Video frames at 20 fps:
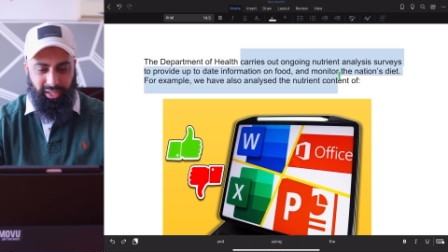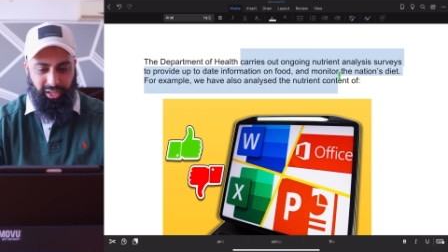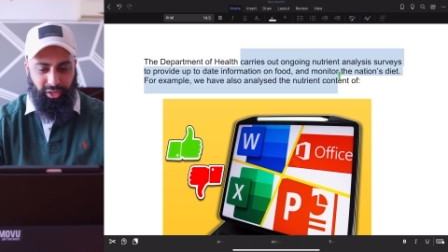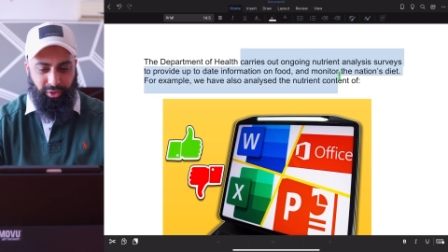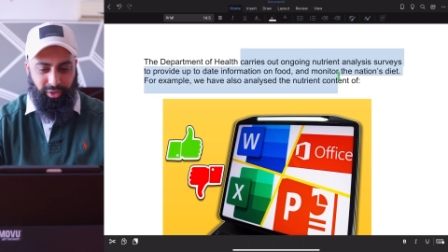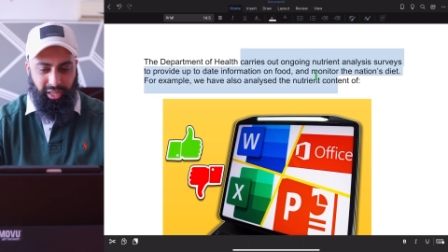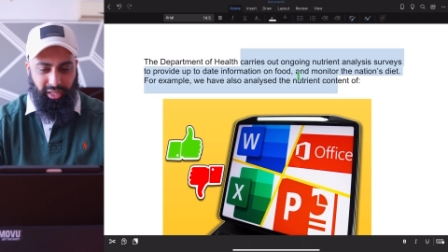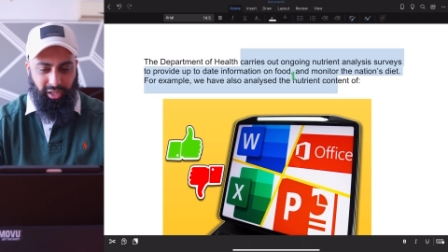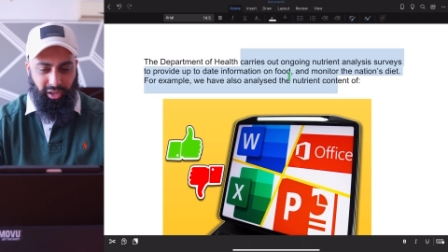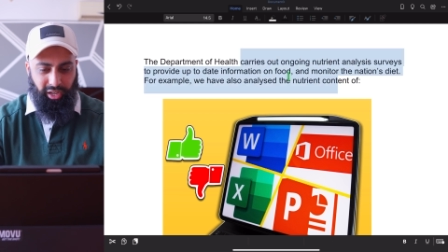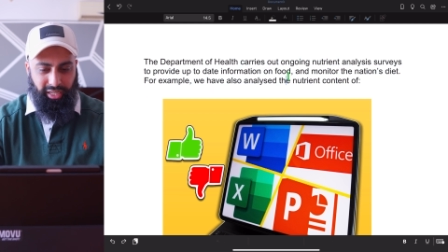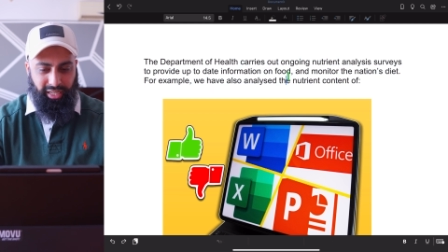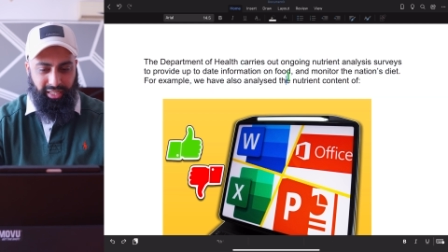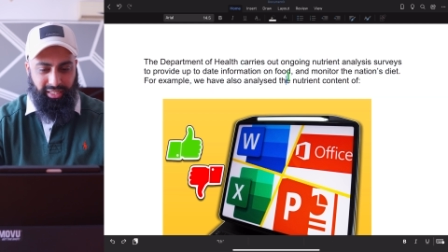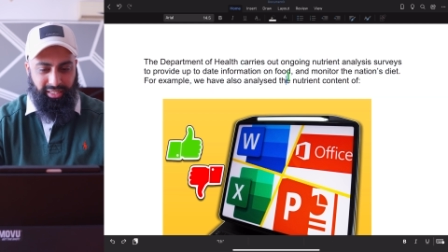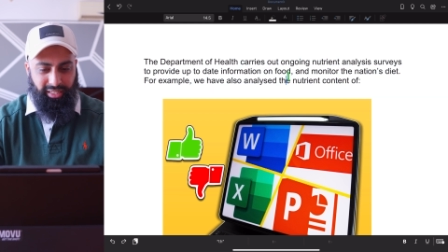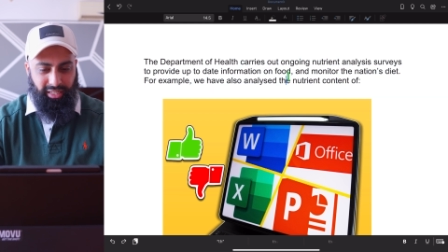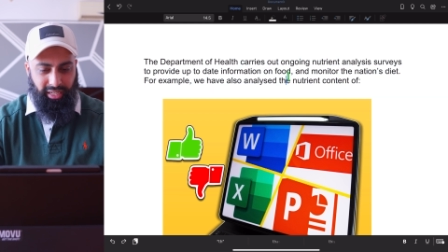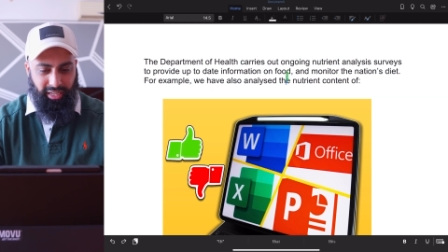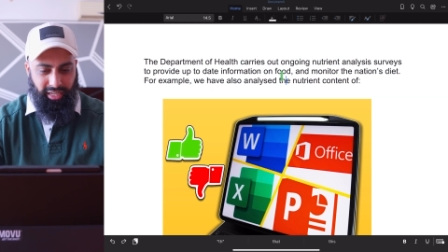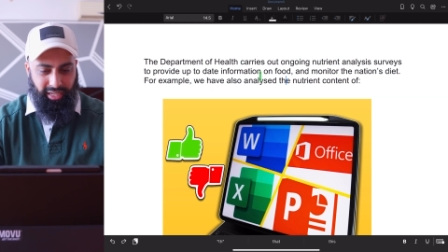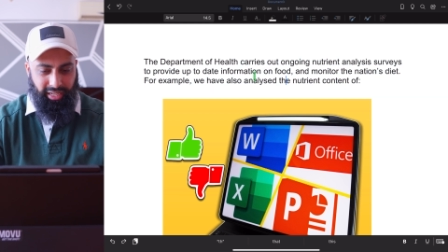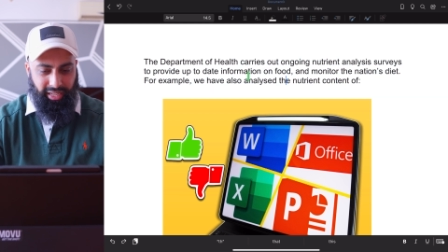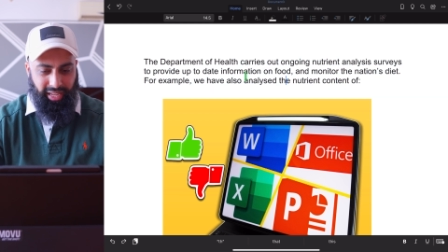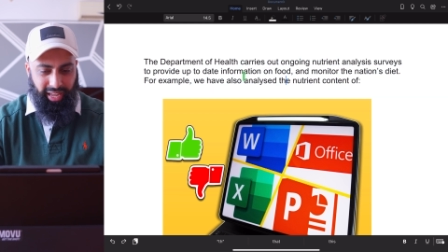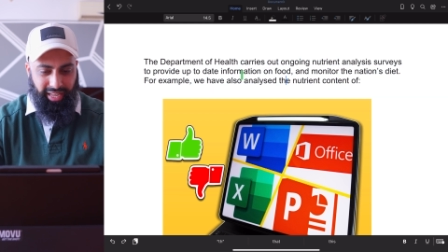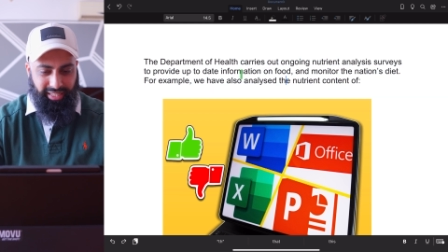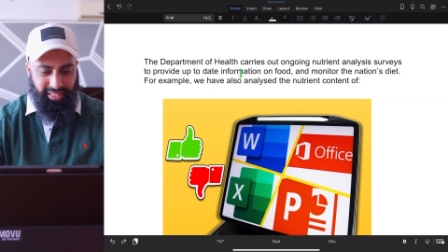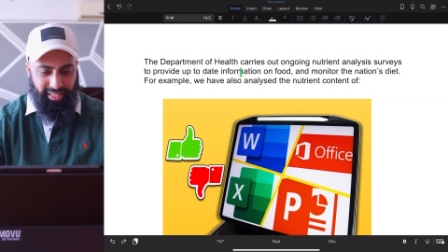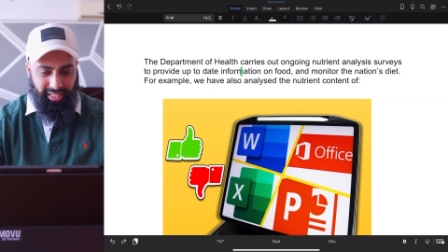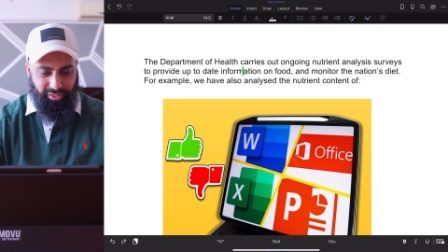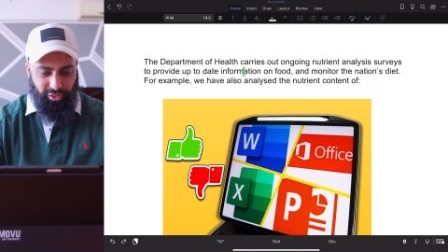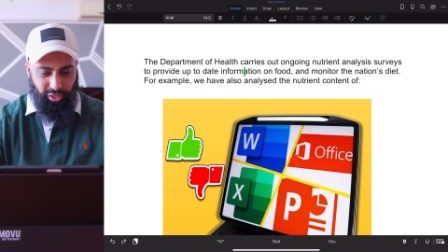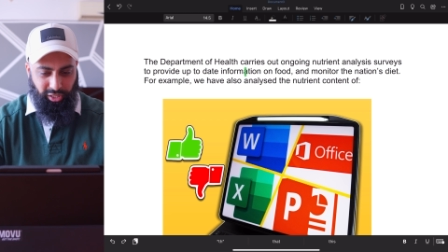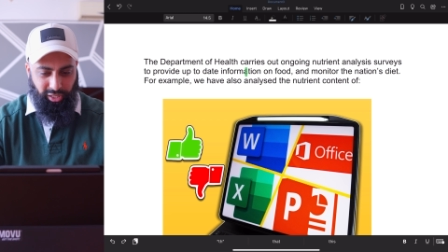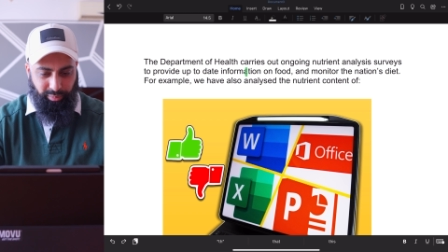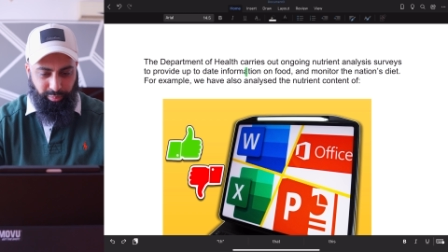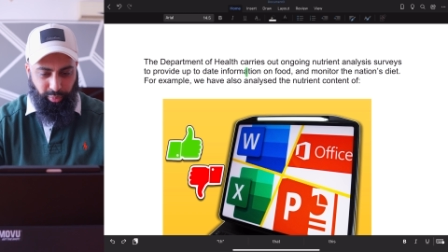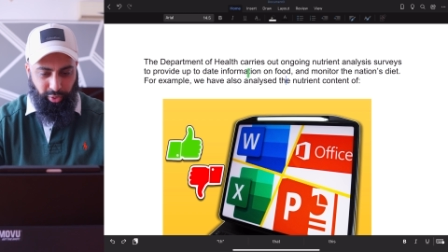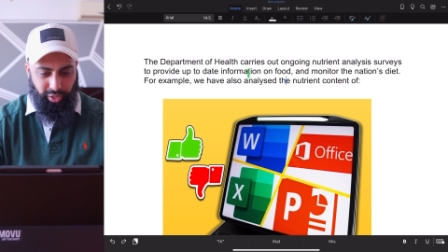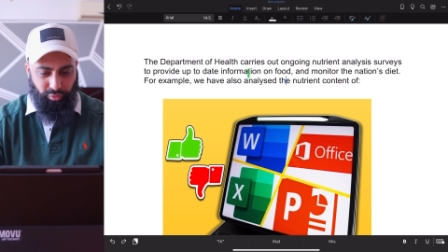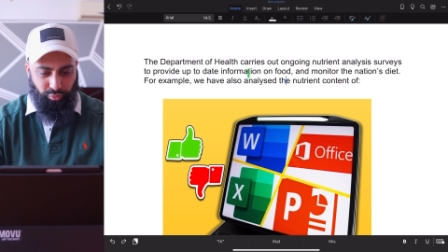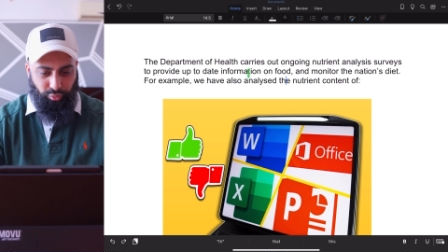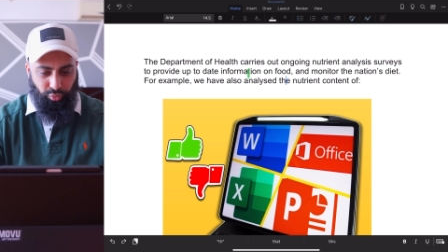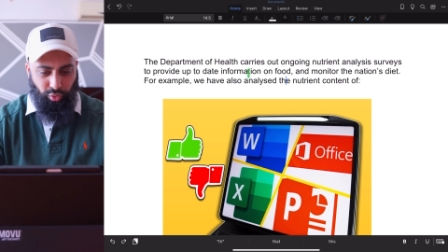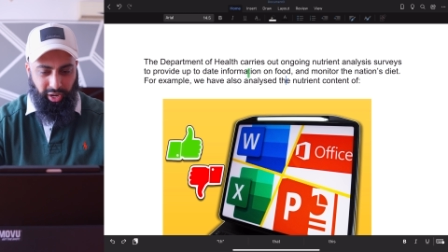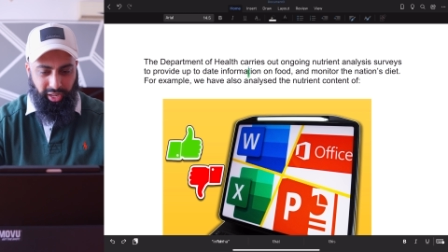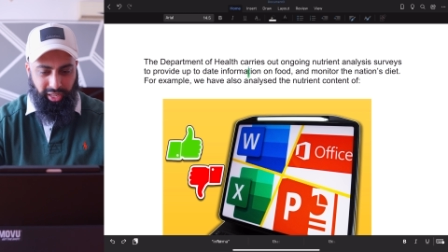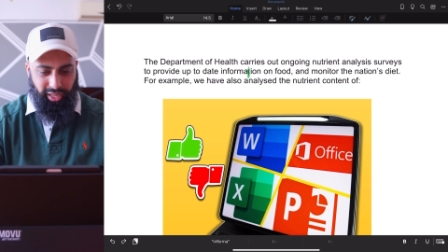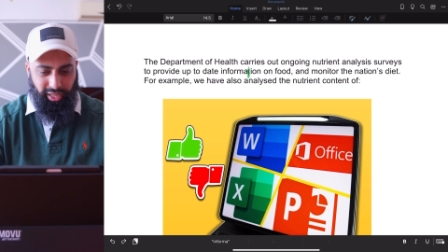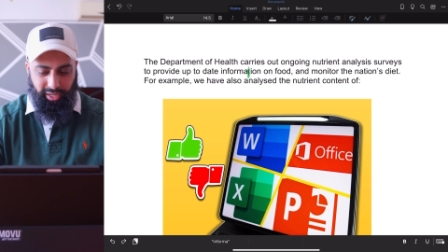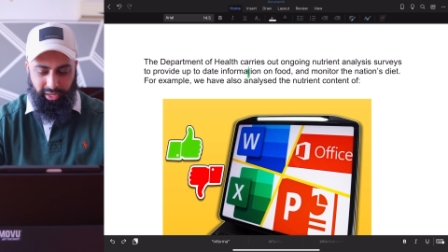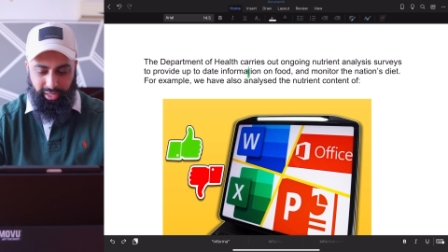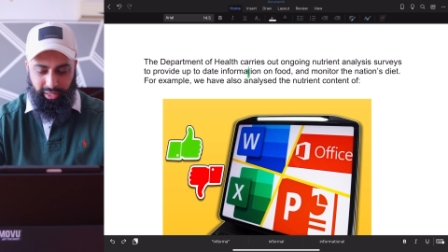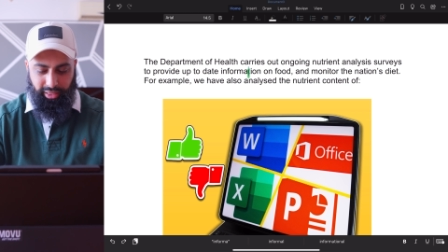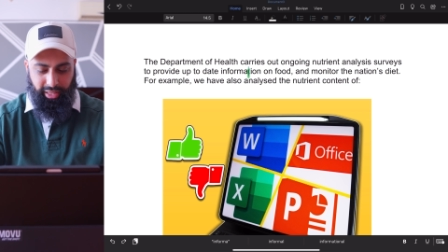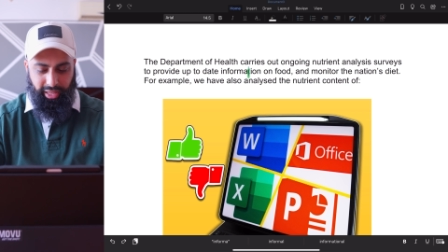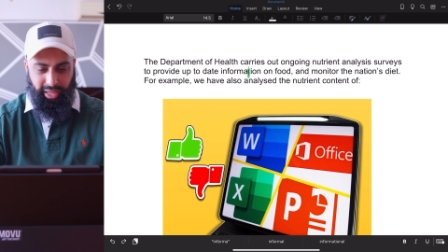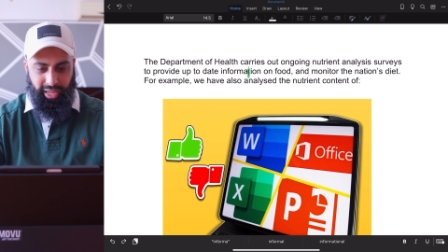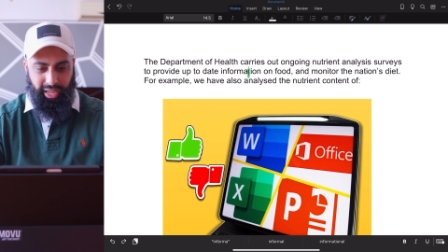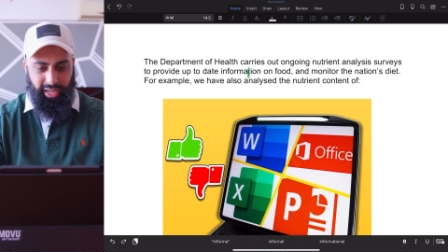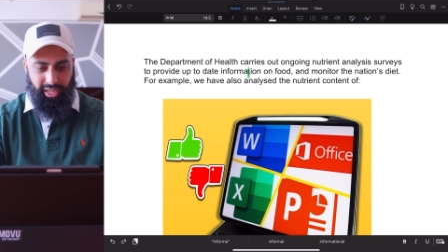Okay, I can uh, edit, so I can put it right here in the